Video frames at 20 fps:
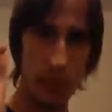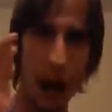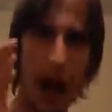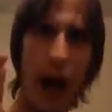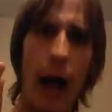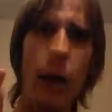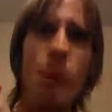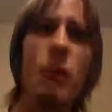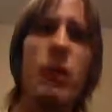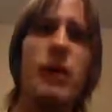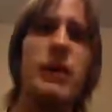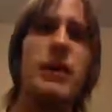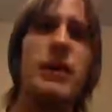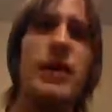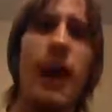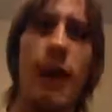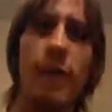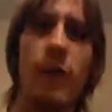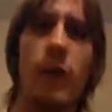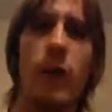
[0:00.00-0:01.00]
But I would
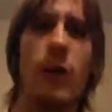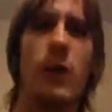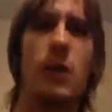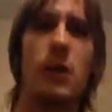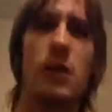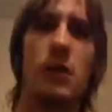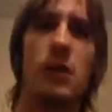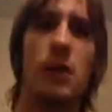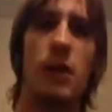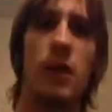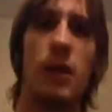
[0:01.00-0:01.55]
never,